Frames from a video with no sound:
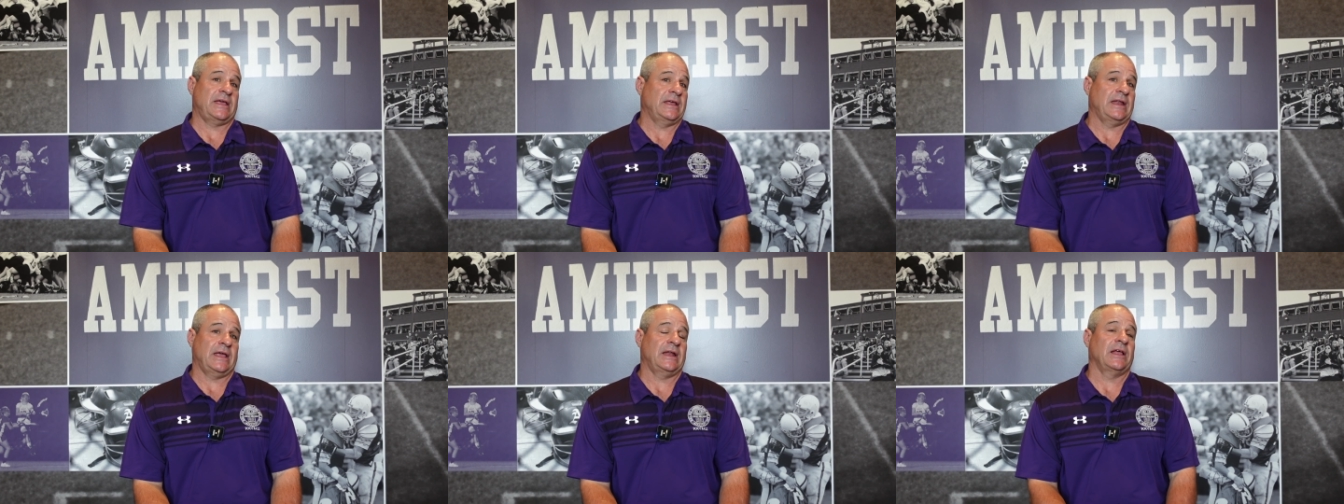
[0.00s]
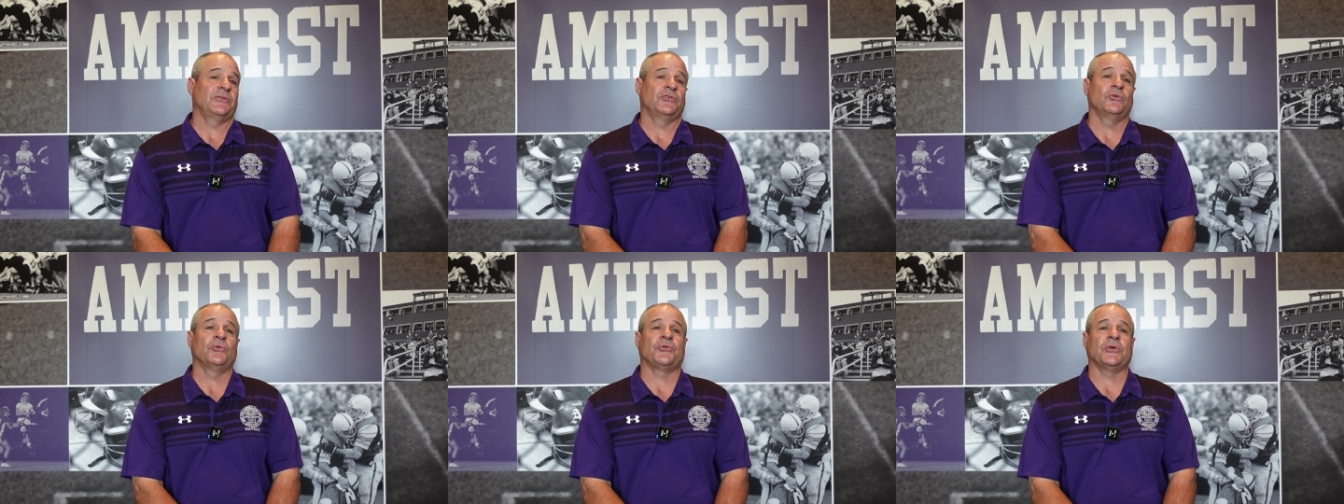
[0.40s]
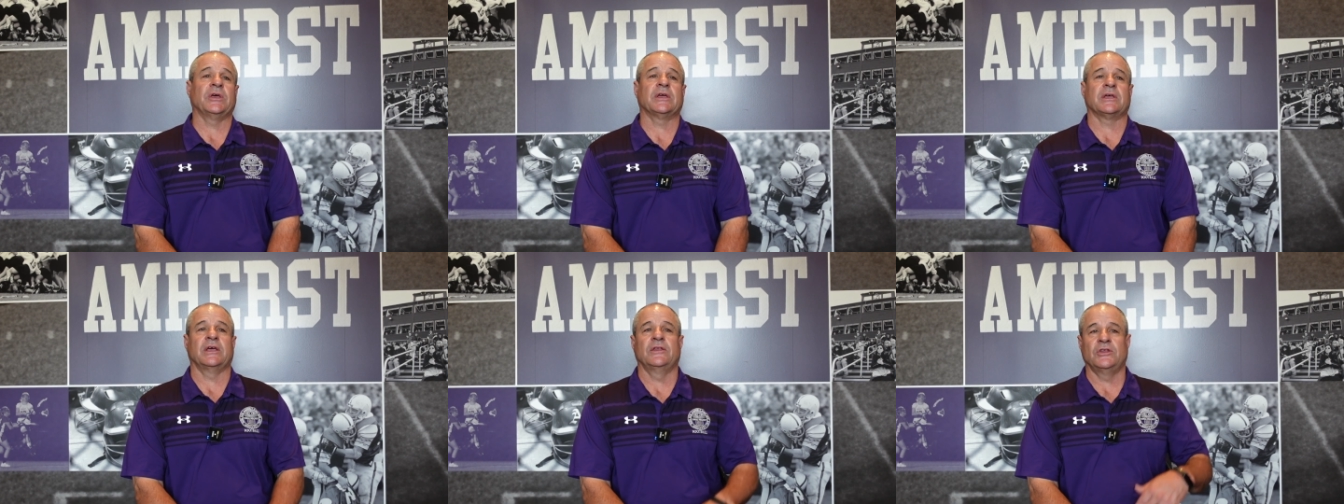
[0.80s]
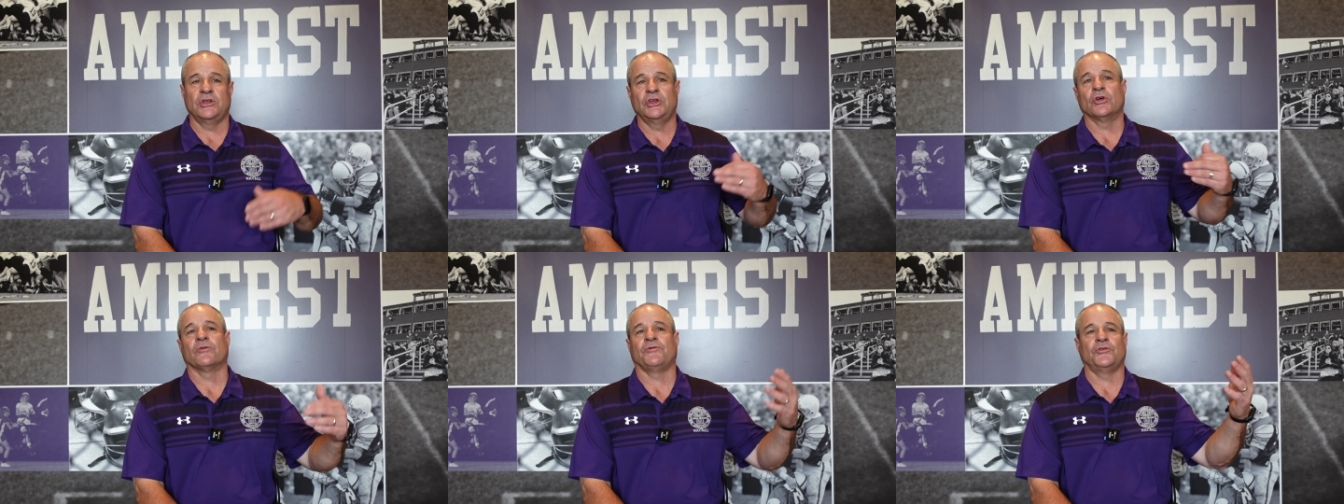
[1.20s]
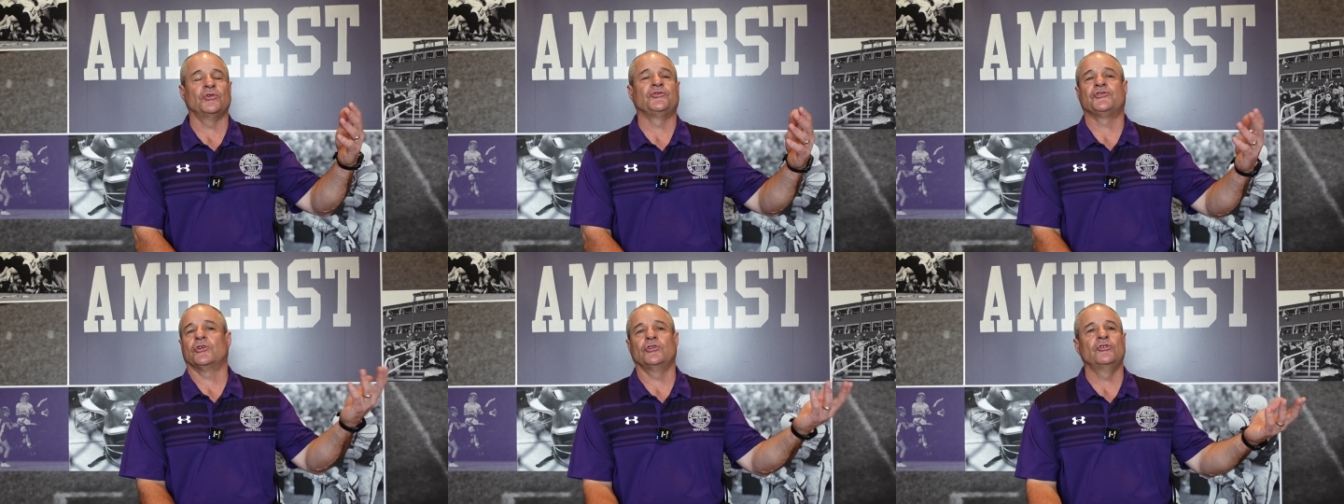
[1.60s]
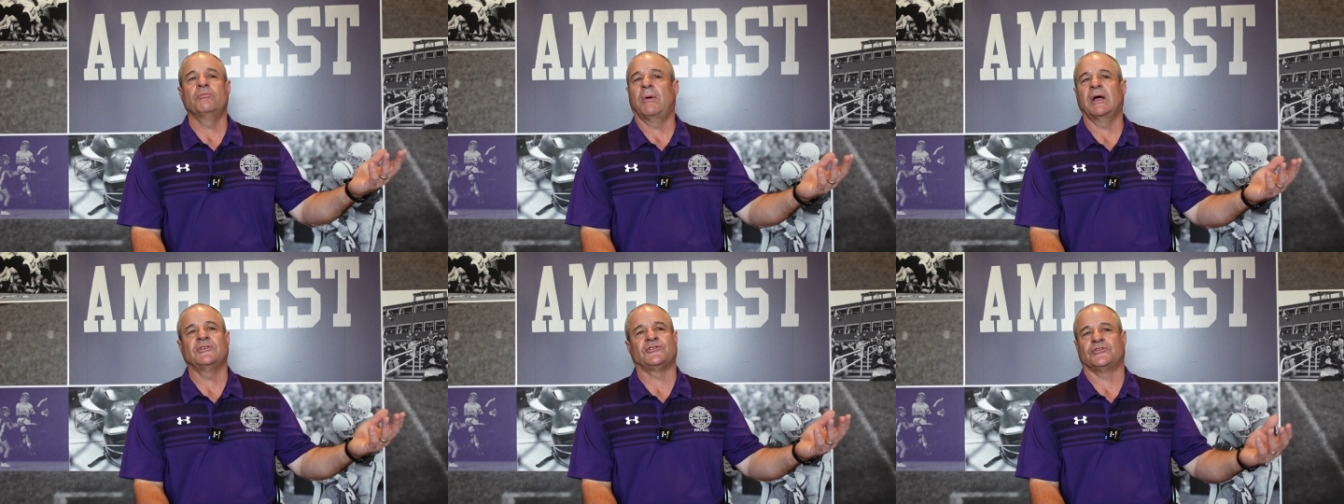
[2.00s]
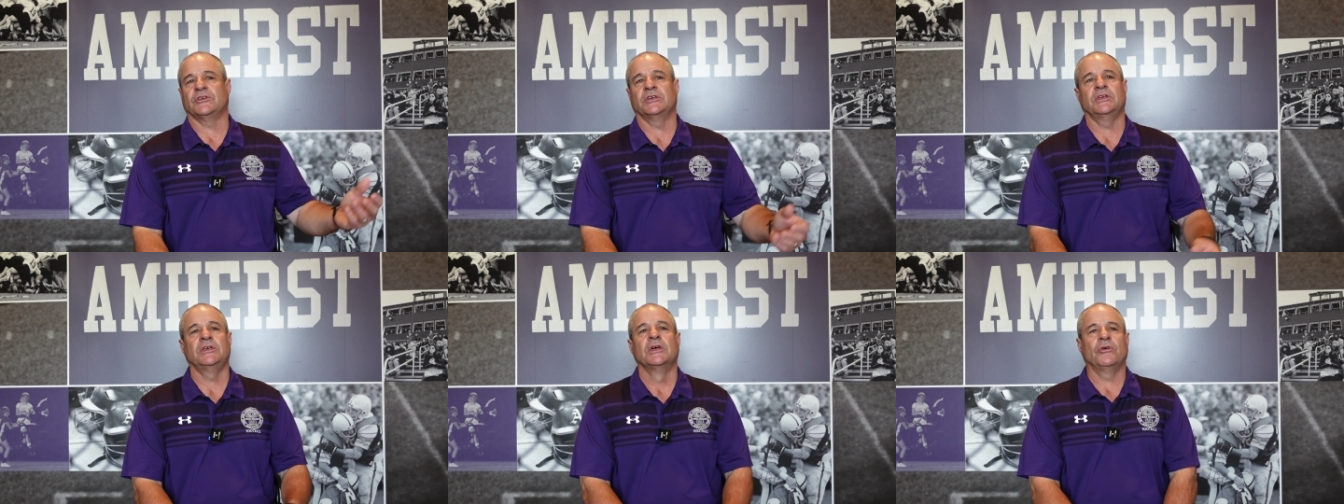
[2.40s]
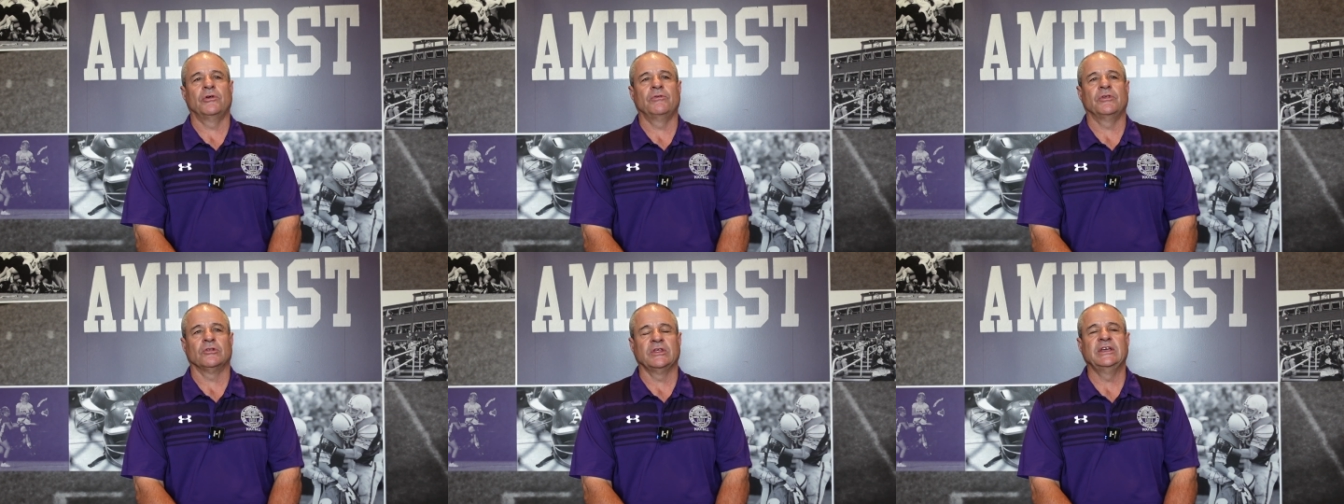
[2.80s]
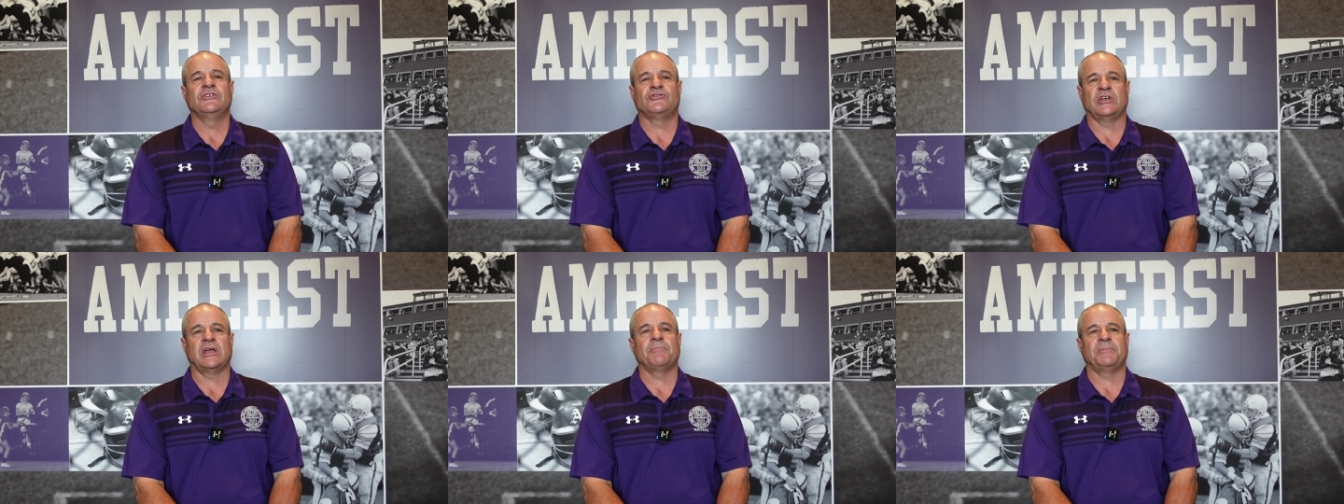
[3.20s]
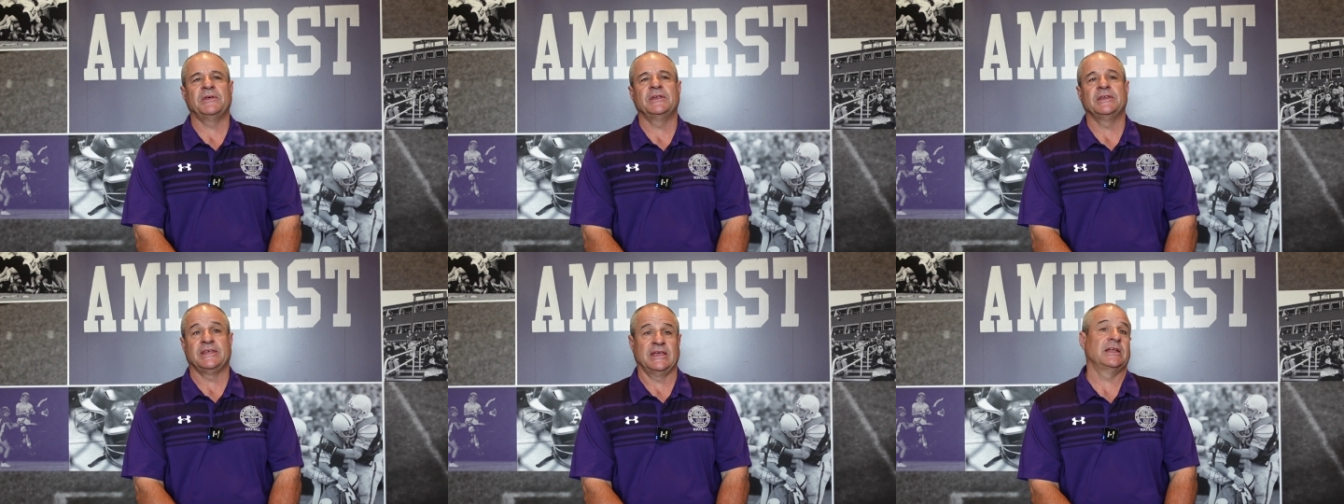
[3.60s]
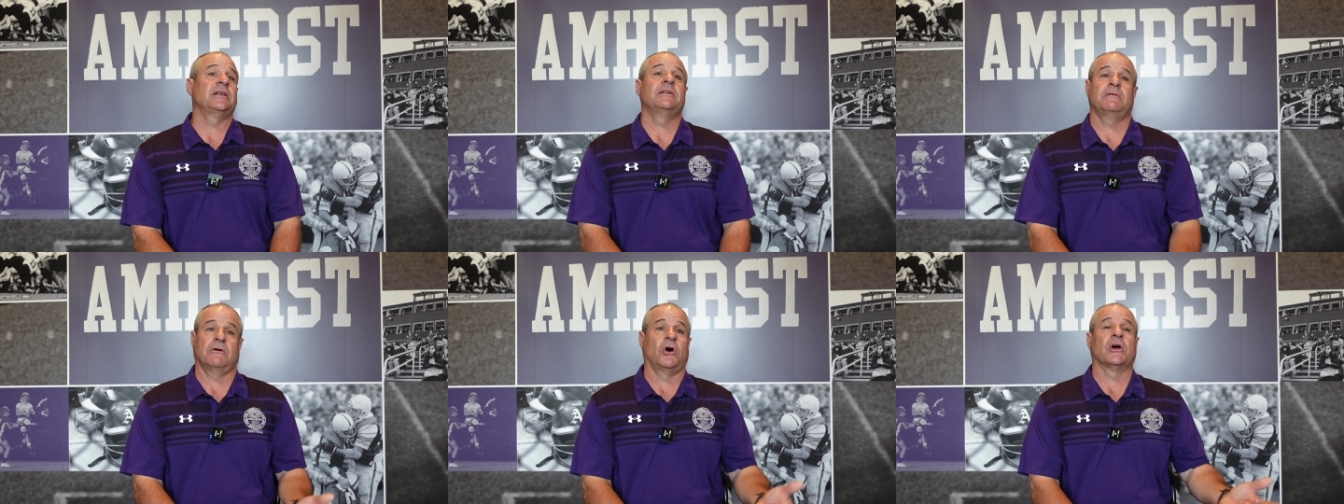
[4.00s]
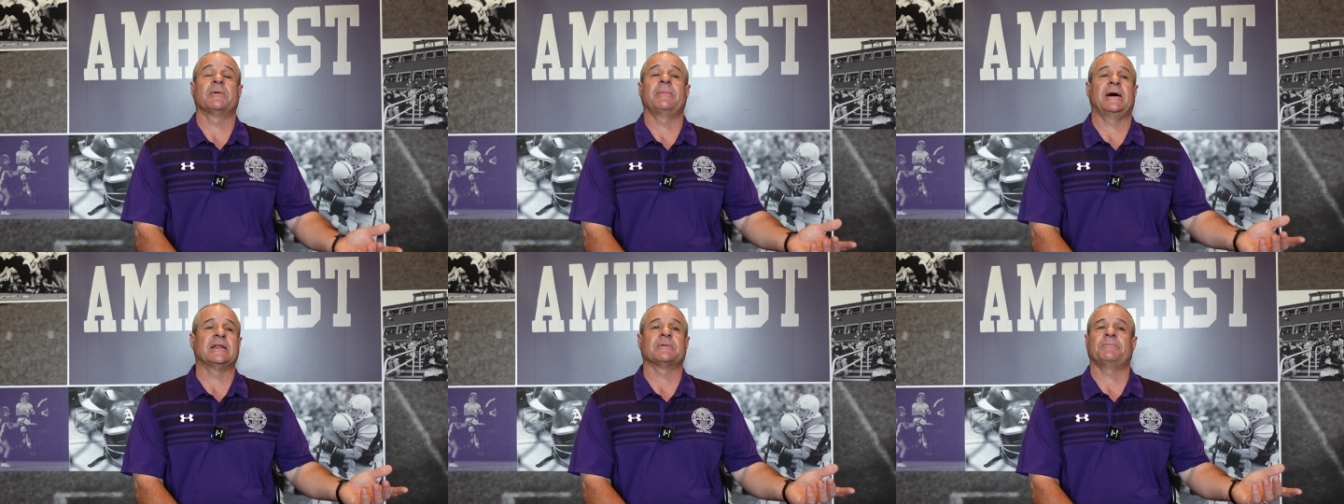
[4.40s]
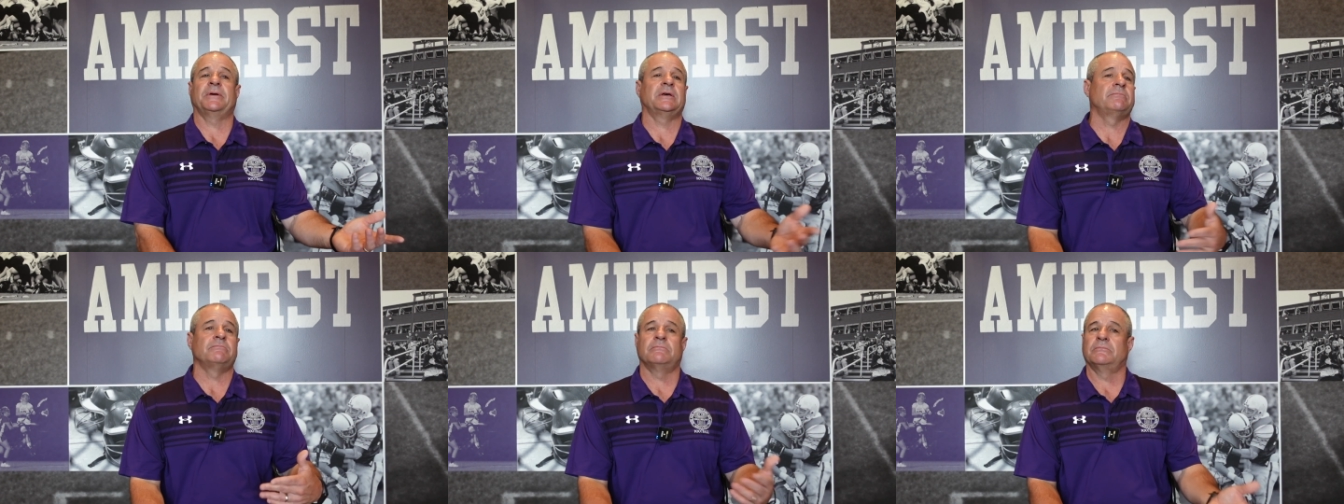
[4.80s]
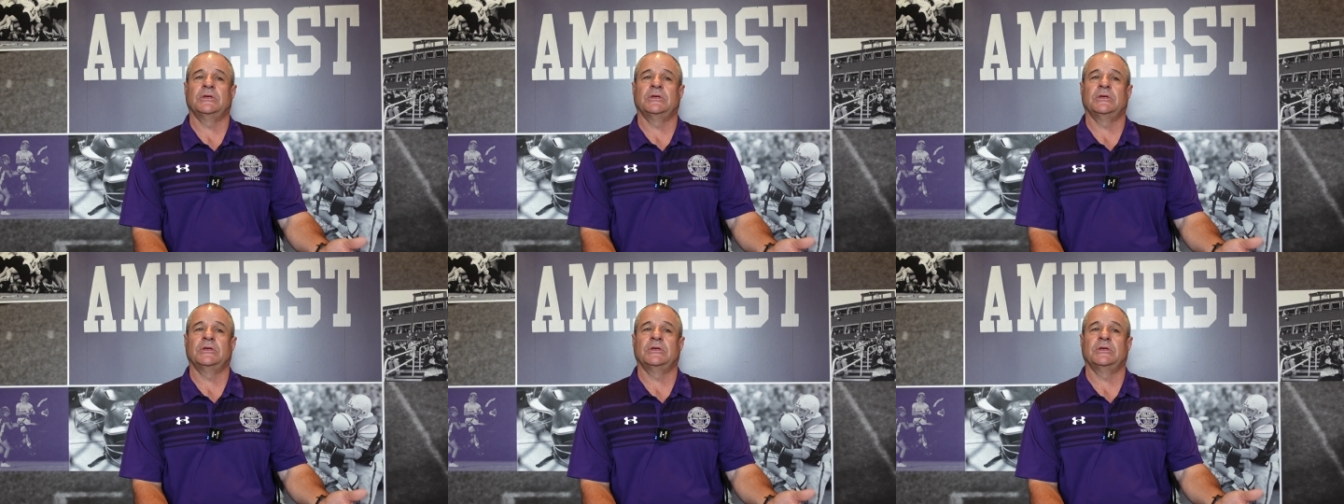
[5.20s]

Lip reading: and I do think in the near future you might see the league champion get it automatic bid.